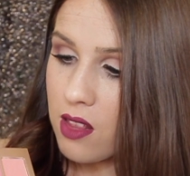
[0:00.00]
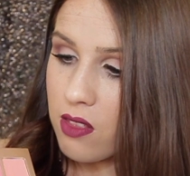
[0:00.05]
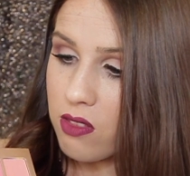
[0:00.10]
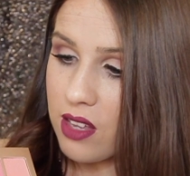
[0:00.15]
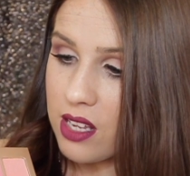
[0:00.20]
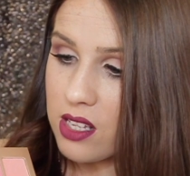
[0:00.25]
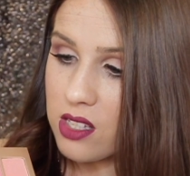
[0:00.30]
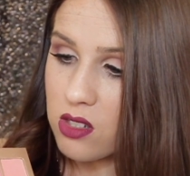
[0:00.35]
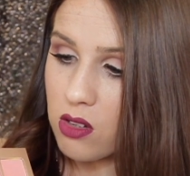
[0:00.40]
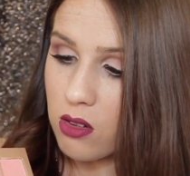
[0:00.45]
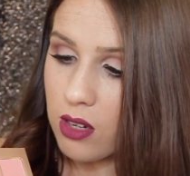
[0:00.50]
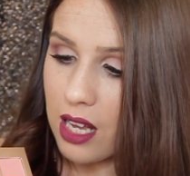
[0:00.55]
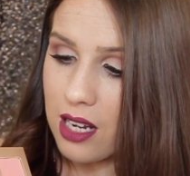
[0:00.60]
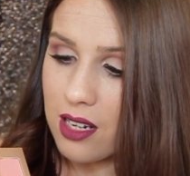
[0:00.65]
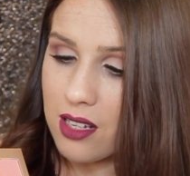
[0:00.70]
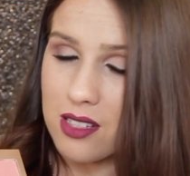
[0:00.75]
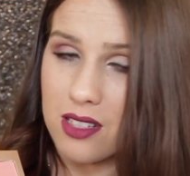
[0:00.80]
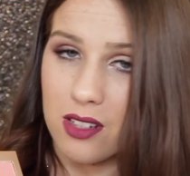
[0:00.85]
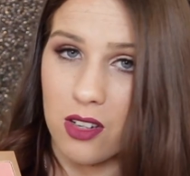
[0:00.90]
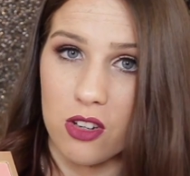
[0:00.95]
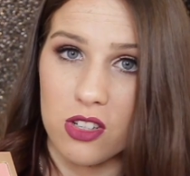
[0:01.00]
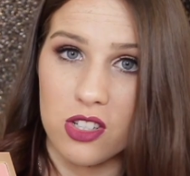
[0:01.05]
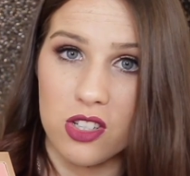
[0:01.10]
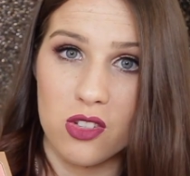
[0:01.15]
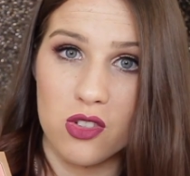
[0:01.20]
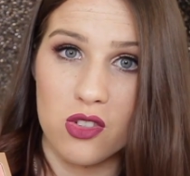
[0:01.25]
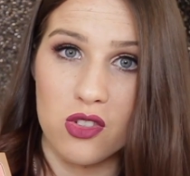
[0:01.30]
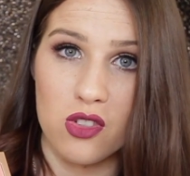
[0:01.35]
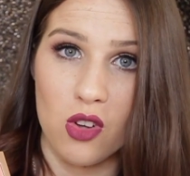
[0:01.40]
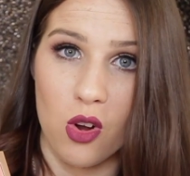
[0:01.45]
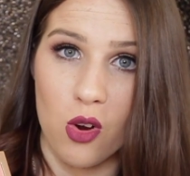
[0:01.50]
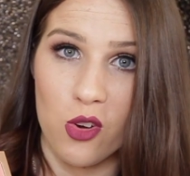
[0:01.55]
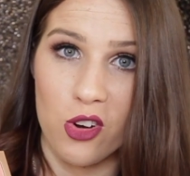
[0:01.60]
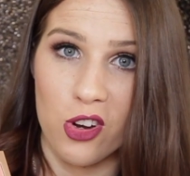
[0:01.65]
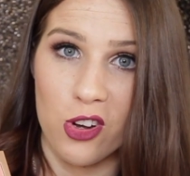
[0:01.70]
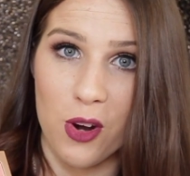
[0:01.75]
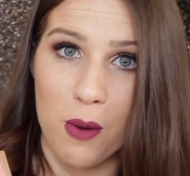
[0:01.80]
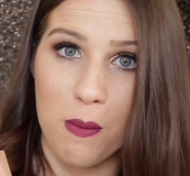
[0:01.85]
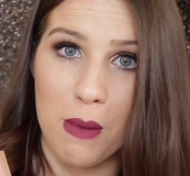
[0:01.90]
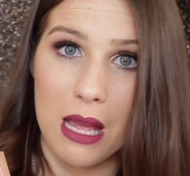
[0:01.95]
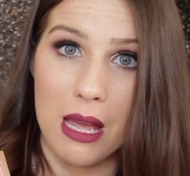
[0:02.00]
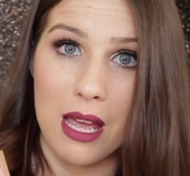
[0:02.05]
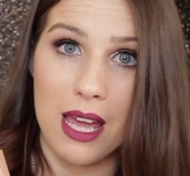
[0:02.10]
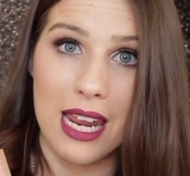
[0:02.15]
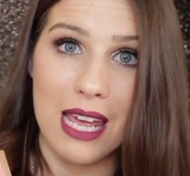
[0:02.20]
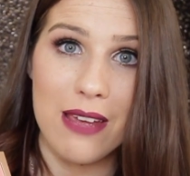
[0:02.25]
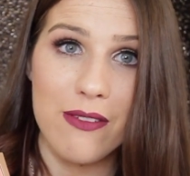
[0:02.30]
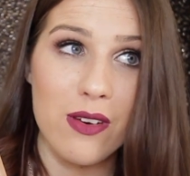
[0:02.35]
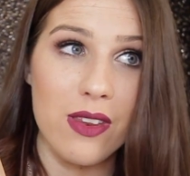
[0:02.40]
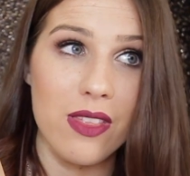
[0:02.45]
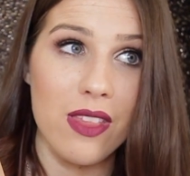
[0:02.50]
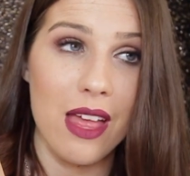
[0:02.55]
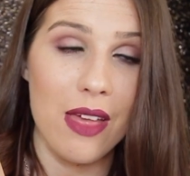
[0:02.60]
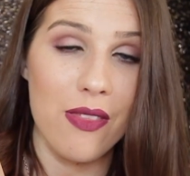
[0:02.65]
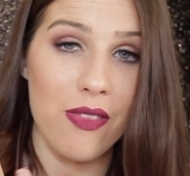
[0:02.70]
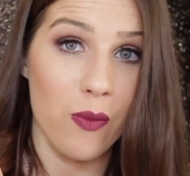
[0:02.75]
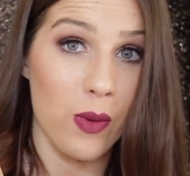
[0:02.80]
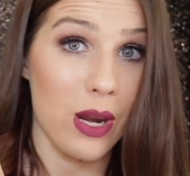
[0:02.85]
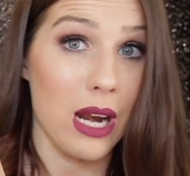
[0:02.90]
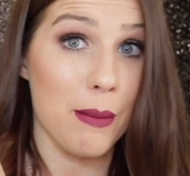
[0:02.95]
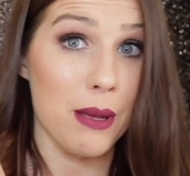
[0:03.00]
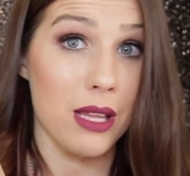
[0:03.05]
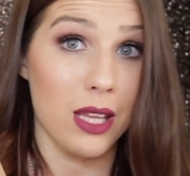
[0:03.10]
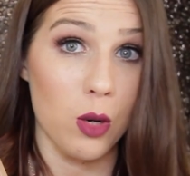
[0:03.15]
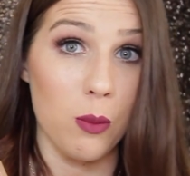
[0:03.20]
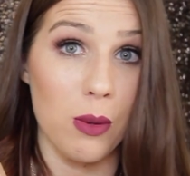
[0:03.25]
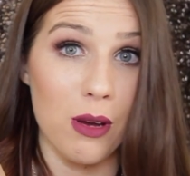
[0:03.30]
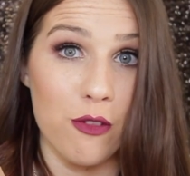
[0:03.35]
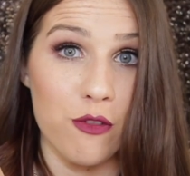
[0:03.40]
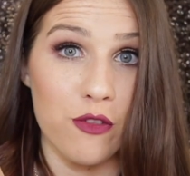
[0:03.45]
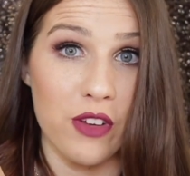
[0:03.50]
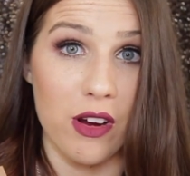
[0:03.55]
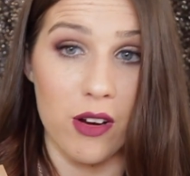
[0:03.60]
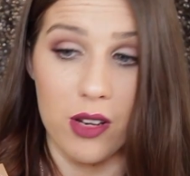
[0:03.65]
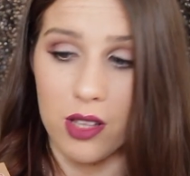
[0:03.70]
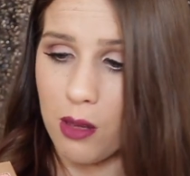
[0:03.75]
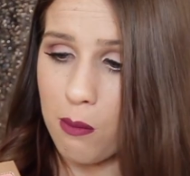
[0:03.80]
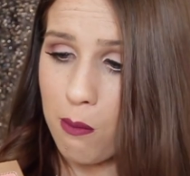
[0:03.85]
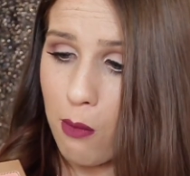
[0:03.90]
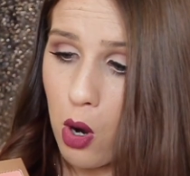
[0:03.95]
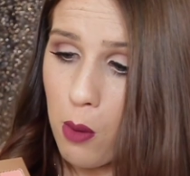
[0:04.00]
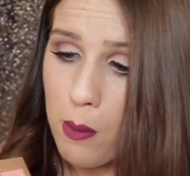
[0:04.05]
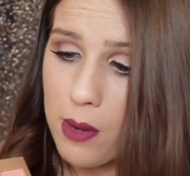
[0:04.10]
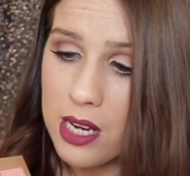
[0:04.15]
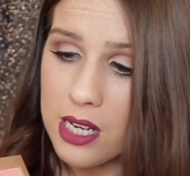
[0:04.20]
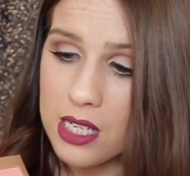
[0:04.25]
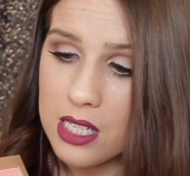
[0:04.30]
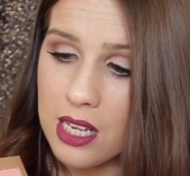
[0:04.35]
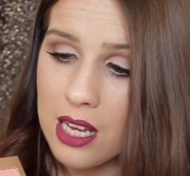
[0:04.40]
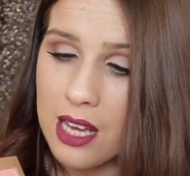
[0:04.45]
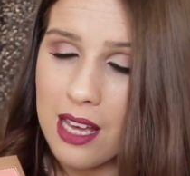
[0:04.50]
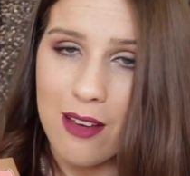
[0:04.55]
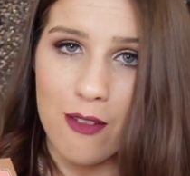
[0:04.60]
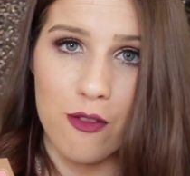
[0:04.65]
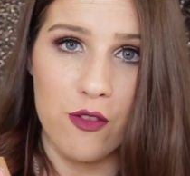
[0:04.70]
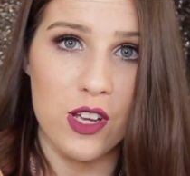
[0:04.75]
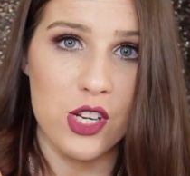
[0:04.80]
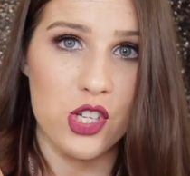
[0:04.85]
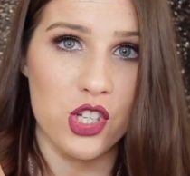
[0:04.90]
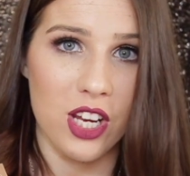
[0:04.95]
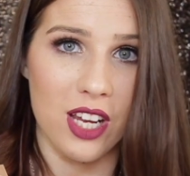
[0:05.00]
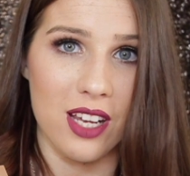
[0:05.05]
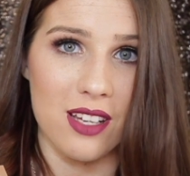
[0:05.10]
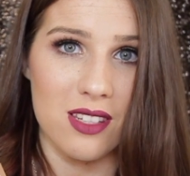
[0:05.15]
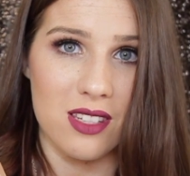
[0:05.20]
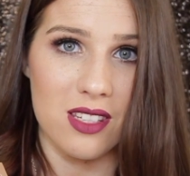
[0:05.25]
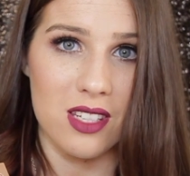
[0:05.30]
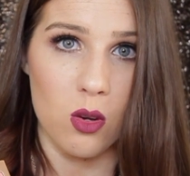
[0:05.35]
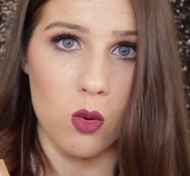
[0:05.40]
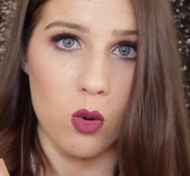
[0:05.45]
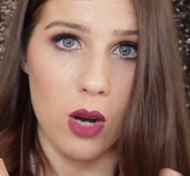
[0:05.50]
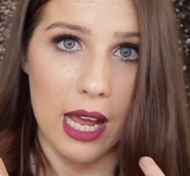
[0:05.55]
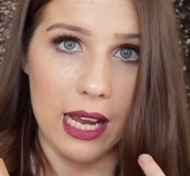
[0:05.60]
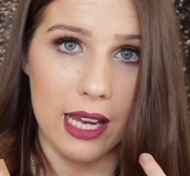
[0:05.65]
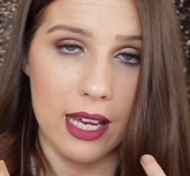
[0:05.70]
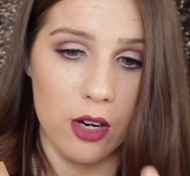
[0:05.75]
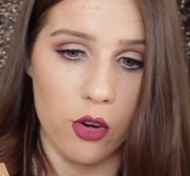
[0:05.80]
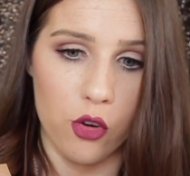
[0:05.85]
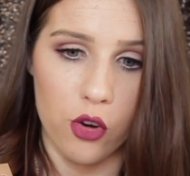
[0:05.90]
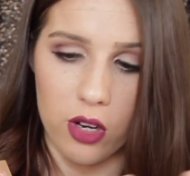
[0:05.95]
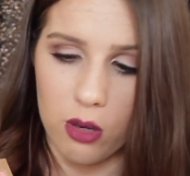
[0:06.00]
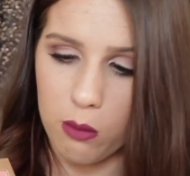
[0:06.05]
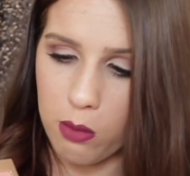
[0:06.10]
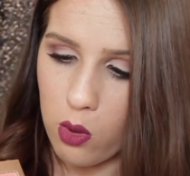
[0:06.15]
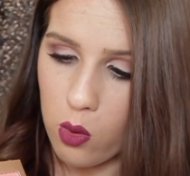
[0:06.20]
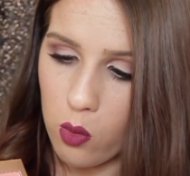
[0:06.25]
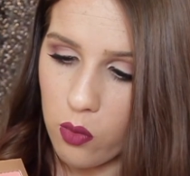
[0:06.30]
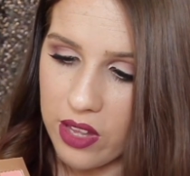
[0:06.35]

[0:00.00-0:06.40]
these two colours looked so good on me, and even when I'm a little bit fair at the moment, fetching is still like incredible.